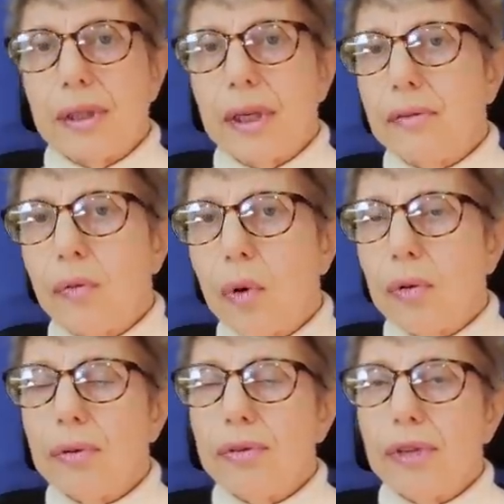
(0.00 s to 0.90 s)
have
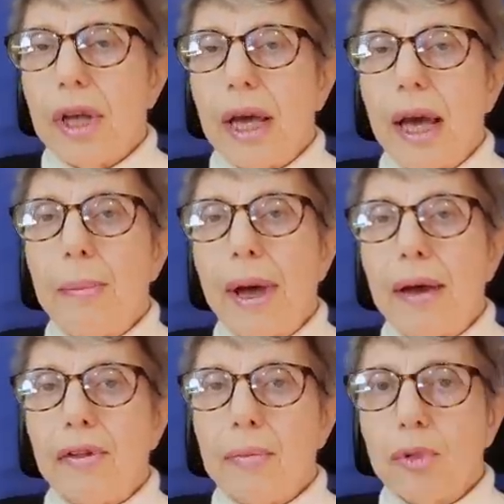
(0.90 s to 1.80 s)
warned
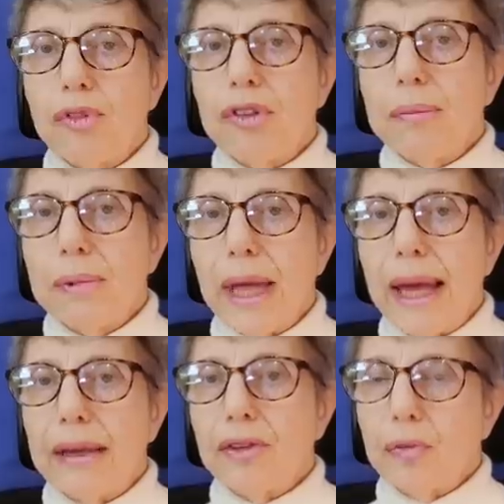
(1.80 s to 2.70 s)
about the Muslim
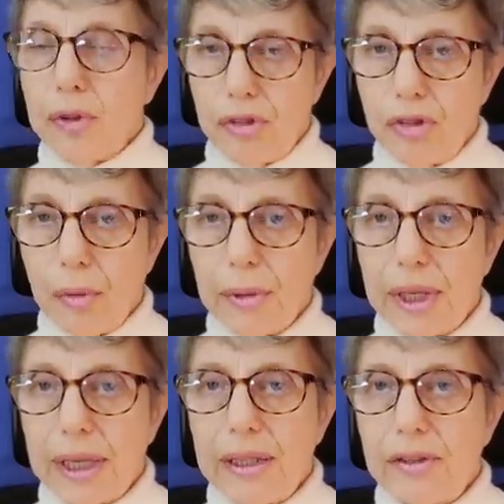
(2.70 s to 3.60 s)
gangs which
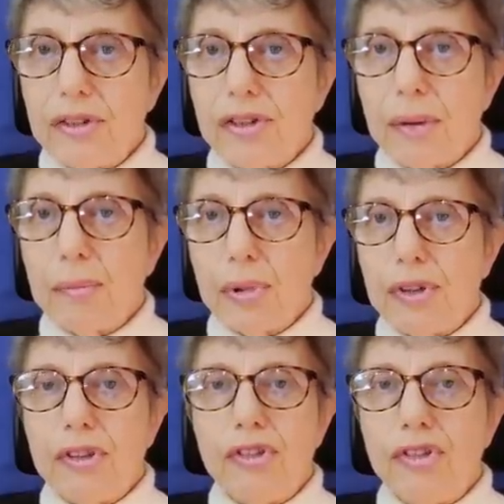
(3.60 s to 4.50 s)
dominate some
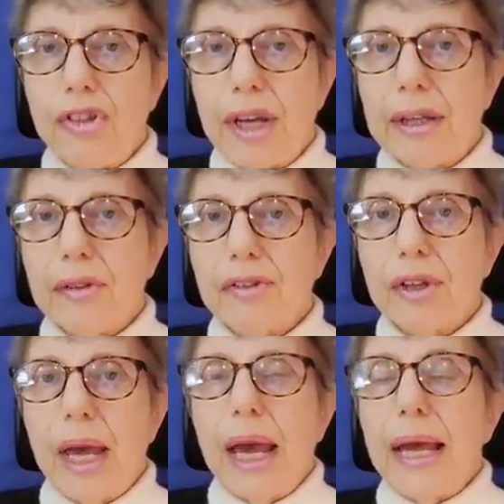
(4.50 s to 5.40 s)
British jails